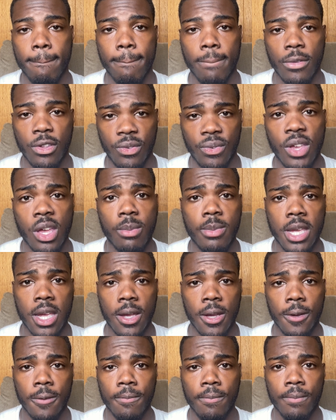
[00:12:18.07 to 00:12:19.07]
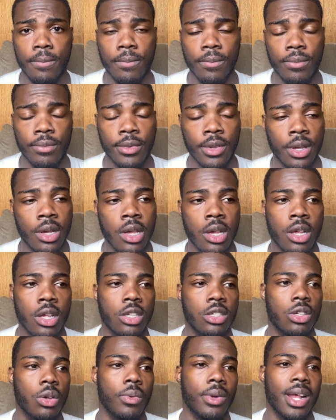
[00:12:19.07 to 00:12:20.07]
You feel me?
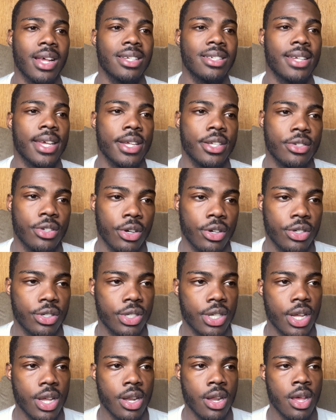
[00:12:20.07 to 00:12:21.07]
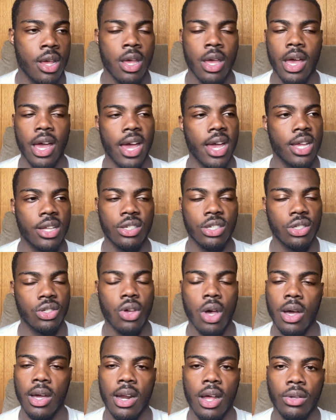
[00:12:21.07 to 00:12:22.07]
So when I say certain shit, I ain't just
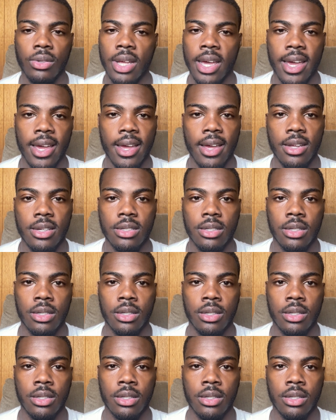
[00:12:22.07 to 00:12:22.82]
talking out the ass.